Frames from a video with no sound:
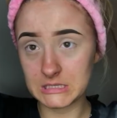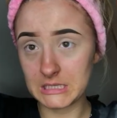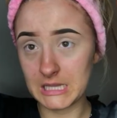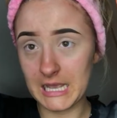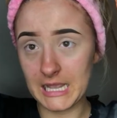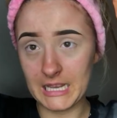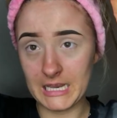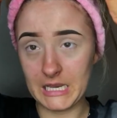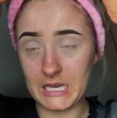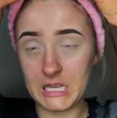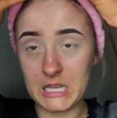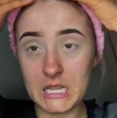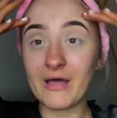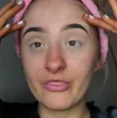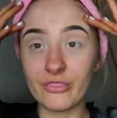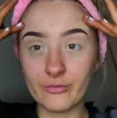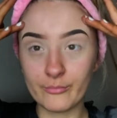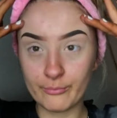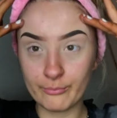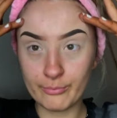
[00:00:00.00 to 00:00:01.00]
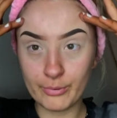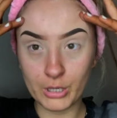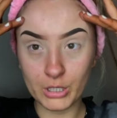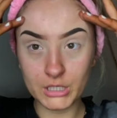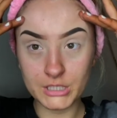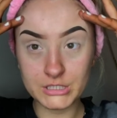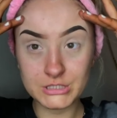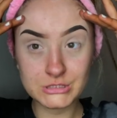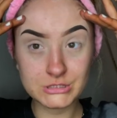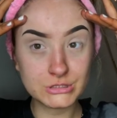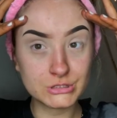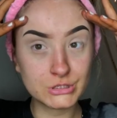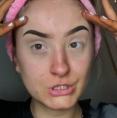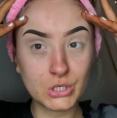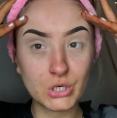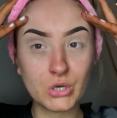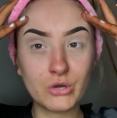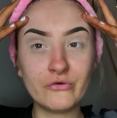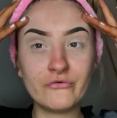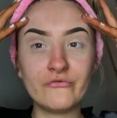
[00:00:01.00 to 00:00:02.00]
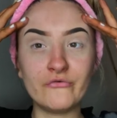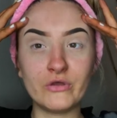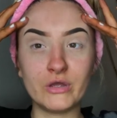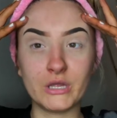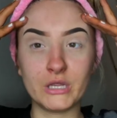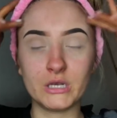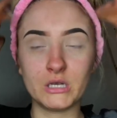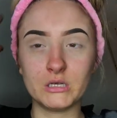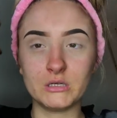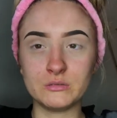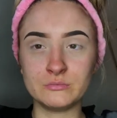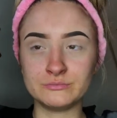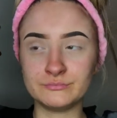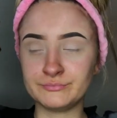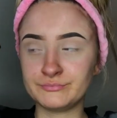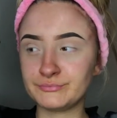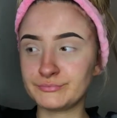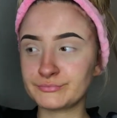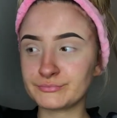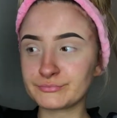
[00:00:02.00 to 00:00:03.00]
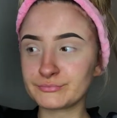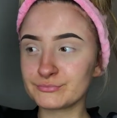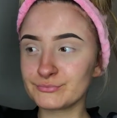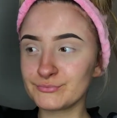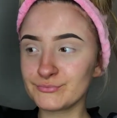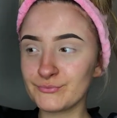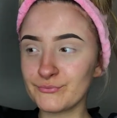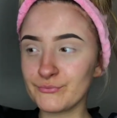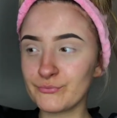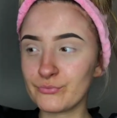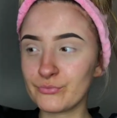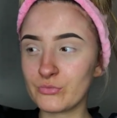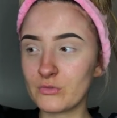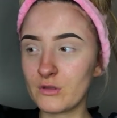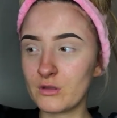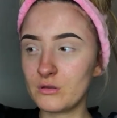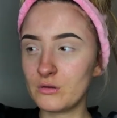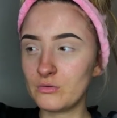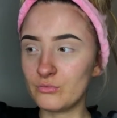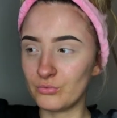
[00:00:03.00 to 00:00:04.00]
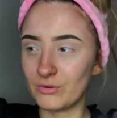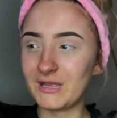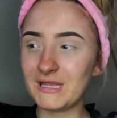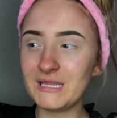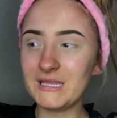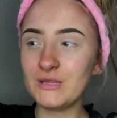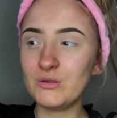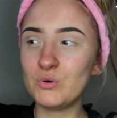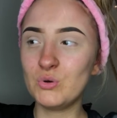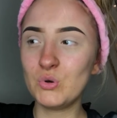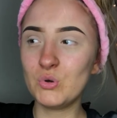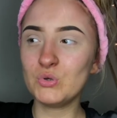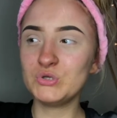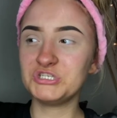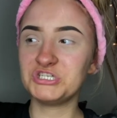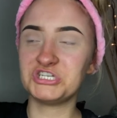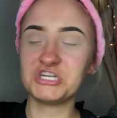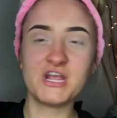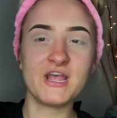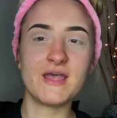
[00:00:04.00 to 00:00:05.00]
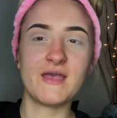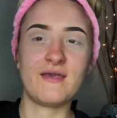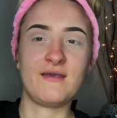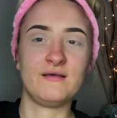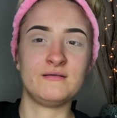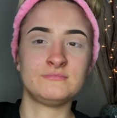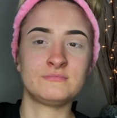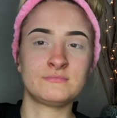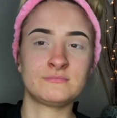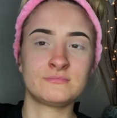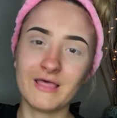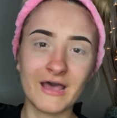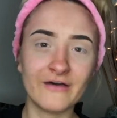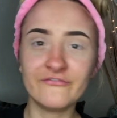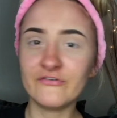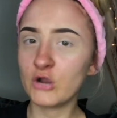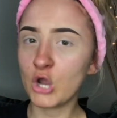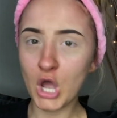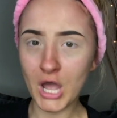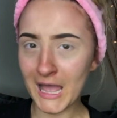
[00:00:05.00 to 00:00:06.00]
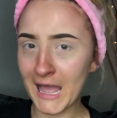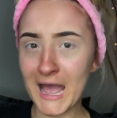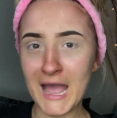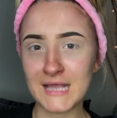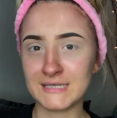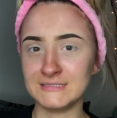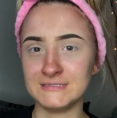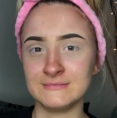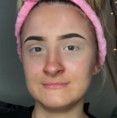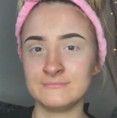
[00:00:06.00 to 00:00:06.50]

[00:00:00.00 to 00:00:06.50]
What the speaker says: like bath and body stuff and really cool shit that I forgot I had.